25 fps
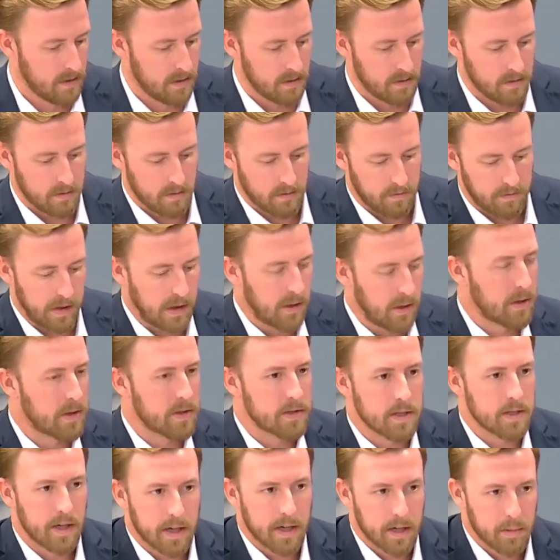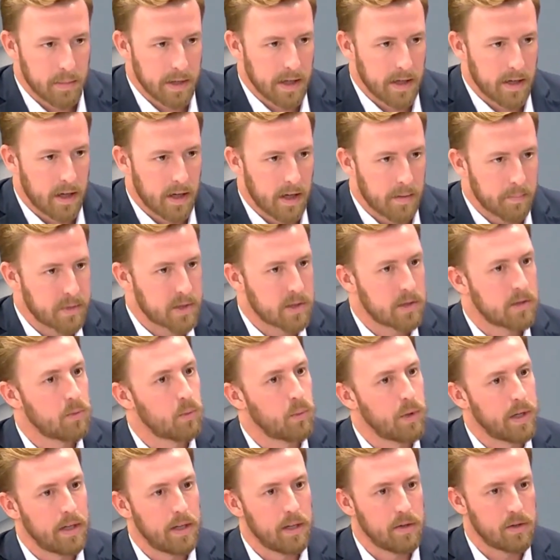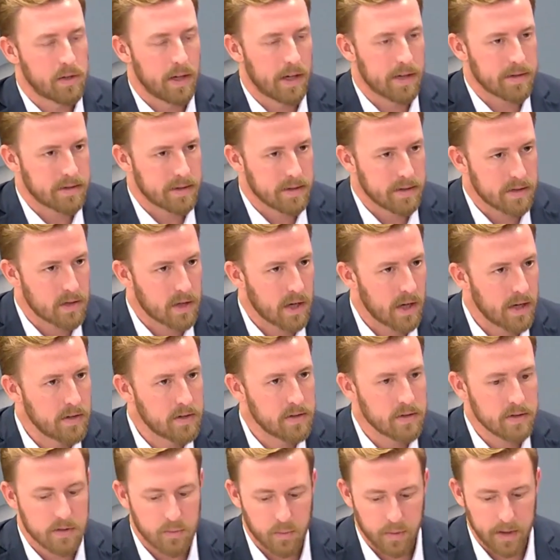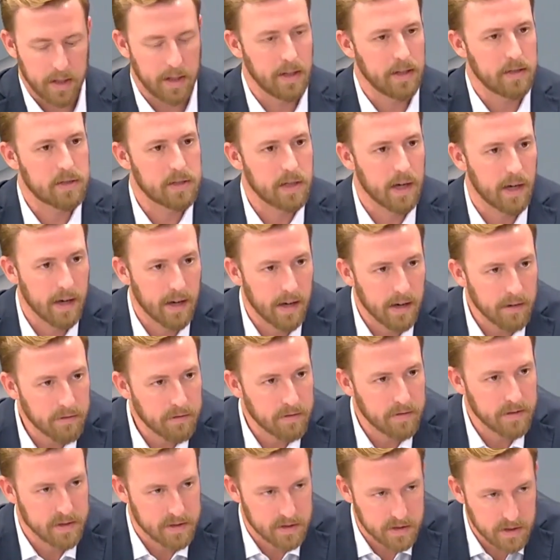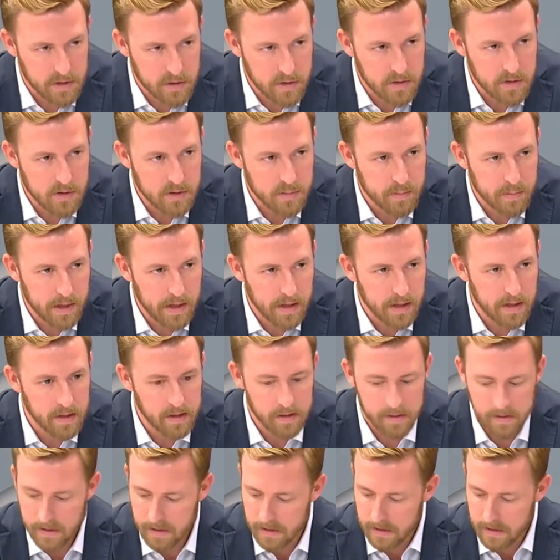Failure is not going to be an option. We need drastic changes. We need tough decisions made.